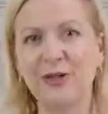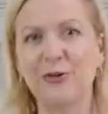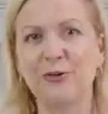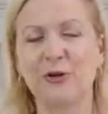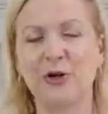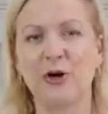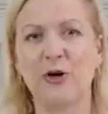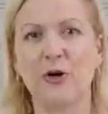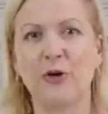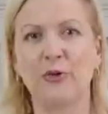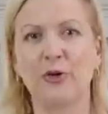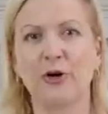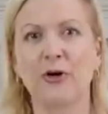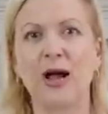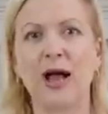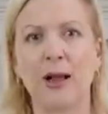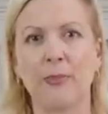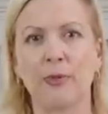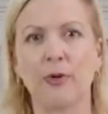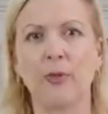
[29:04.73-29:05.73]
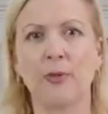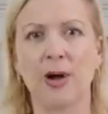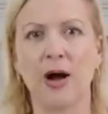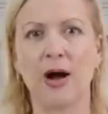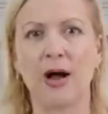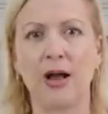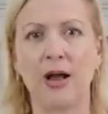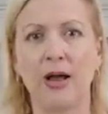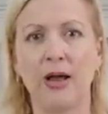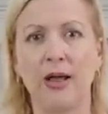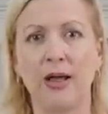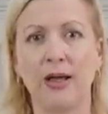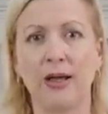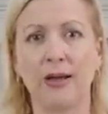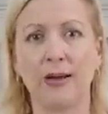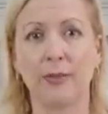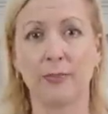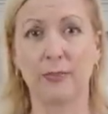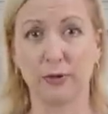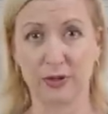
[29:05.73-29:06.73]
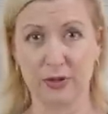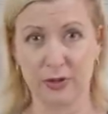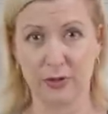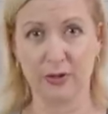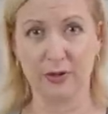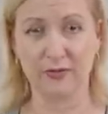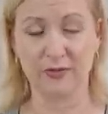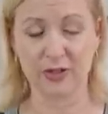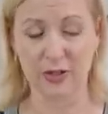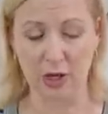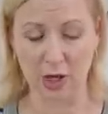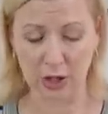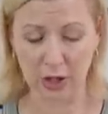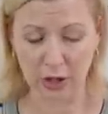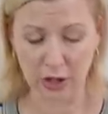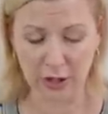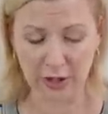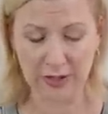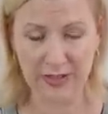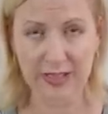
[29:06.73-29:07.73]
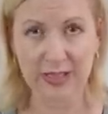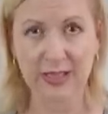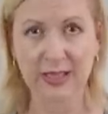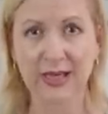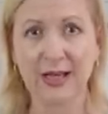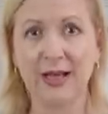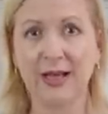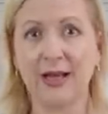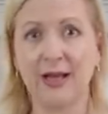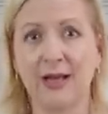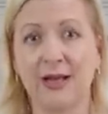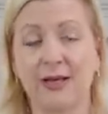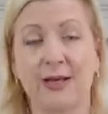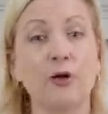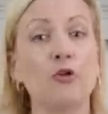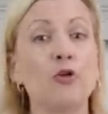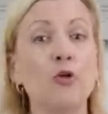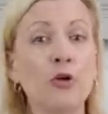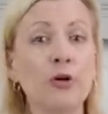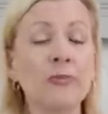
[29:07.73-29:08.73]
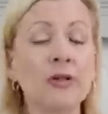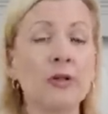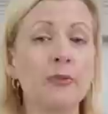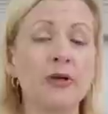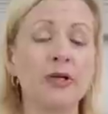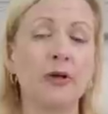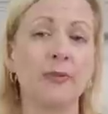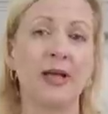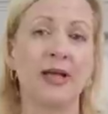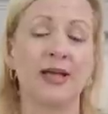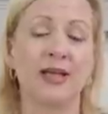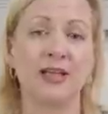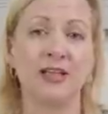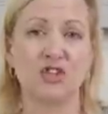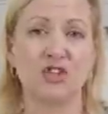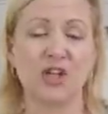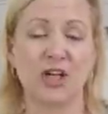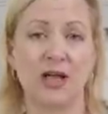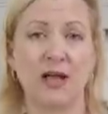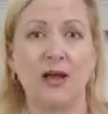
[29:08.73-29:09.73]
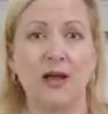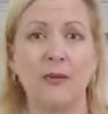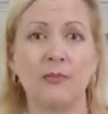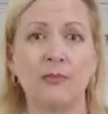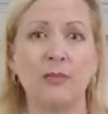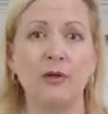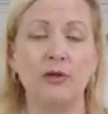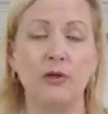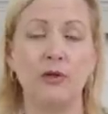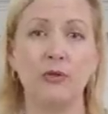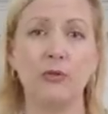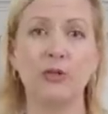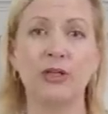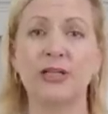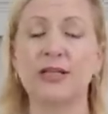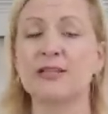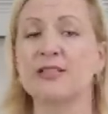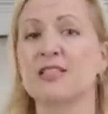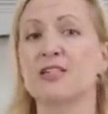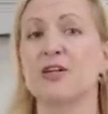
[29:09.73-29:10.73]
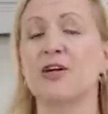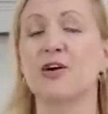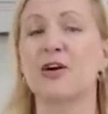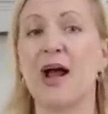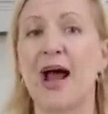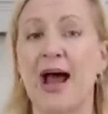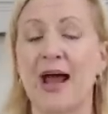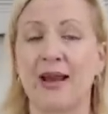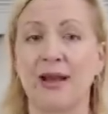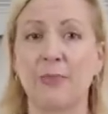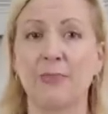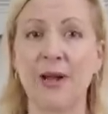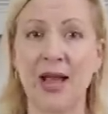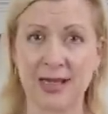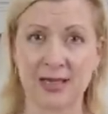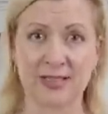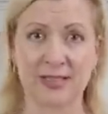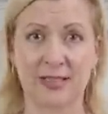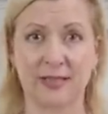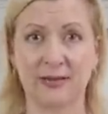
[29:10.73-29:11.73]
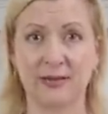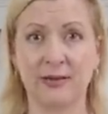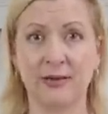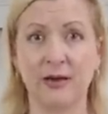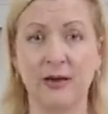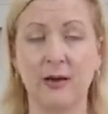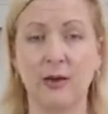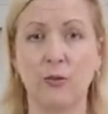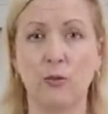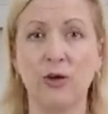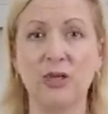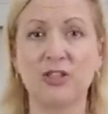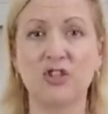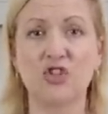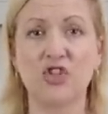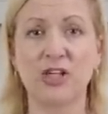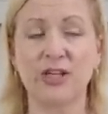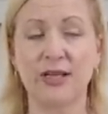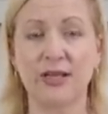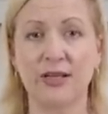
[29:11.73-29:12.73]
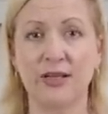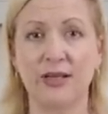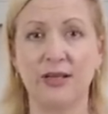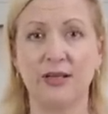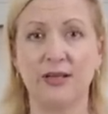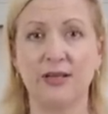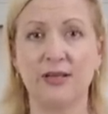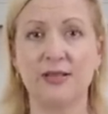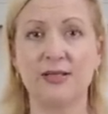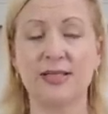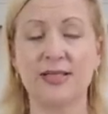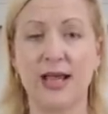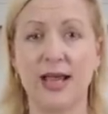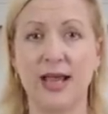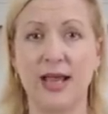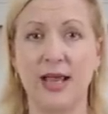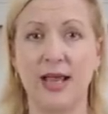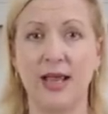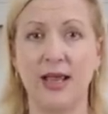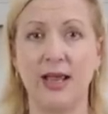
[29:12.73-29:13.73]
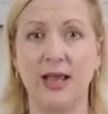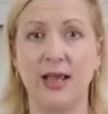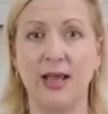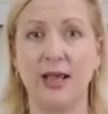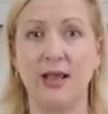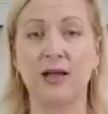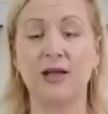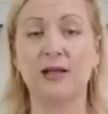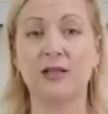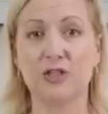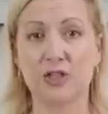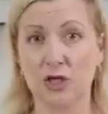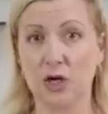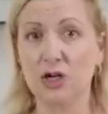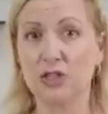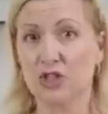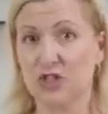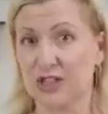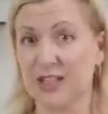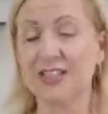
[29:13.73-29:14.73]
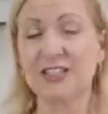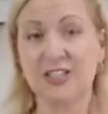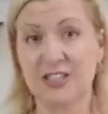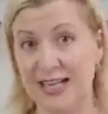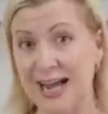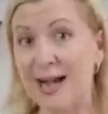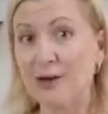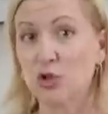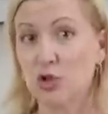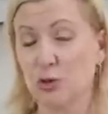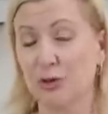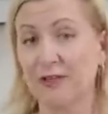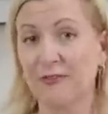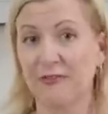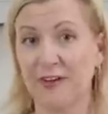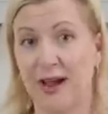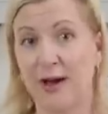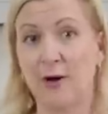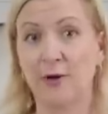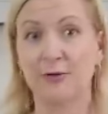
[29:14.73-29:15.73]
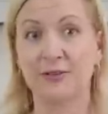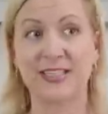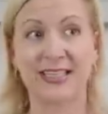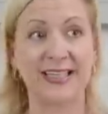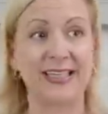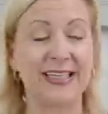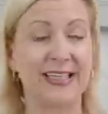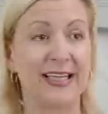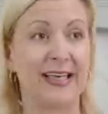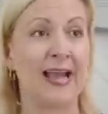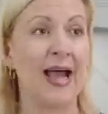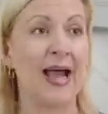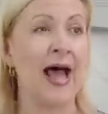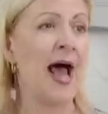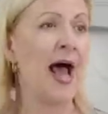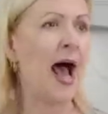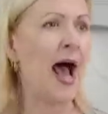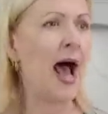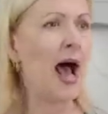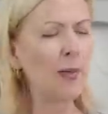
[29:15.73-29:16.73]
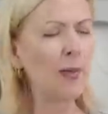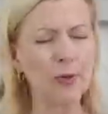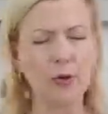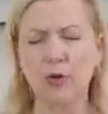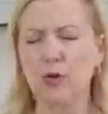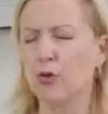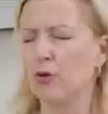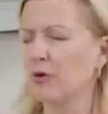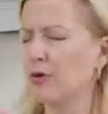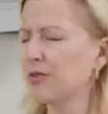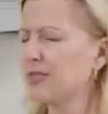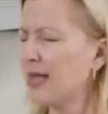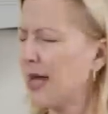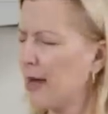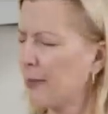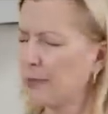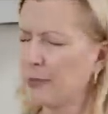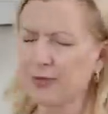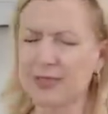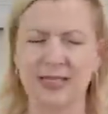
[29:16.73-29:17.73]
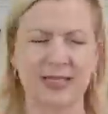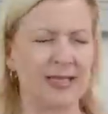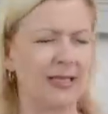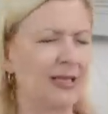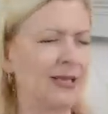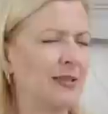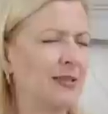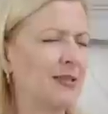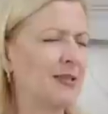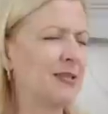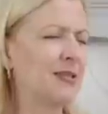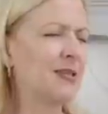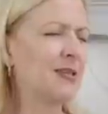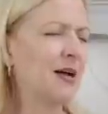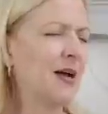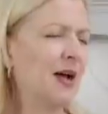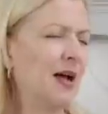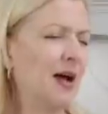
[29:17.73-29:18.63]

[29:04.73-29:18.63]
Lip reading: you know your apple pie preserves are cooked. Now, normally when you're making a jam, you would consider adding pectin, which is a starch that's naturally found in apple cores, apple skins,